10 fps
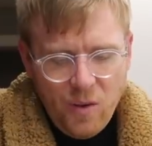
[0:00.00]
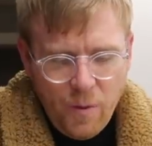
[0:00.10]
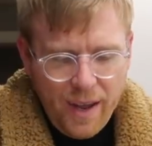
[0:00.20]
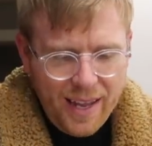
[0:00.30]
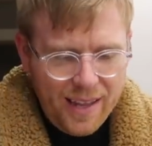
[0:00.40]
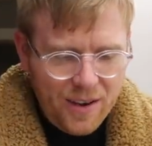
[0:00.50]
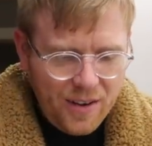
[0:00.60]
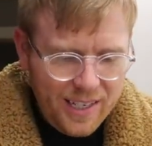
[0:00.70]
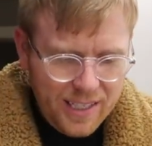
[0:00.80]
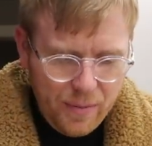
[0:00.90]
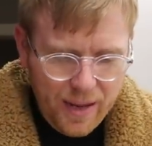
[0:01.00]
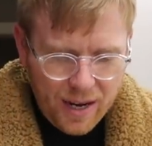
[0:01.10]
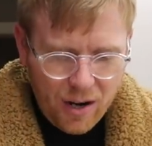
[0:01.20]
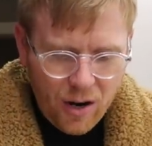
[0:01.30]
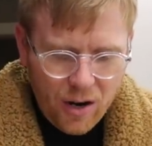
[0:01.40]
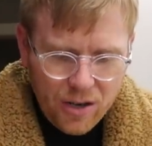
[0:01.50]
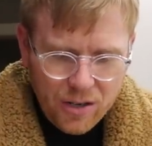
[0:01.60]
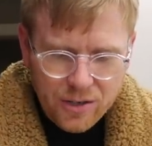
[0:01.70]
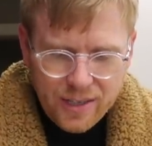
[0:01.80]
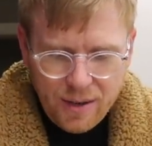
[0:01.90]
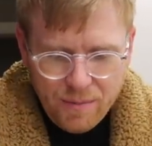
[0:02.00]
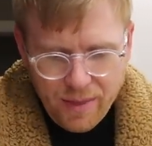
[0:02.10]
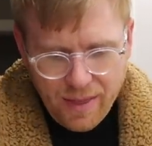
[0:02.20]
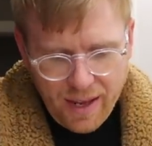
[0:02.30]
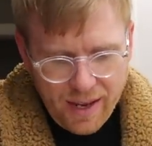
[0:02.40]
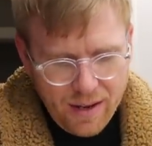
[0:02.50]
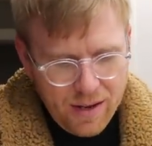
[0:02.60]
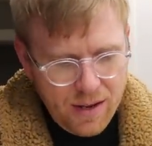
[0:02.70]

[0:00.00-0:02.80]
Wait, there needs to be a card or something.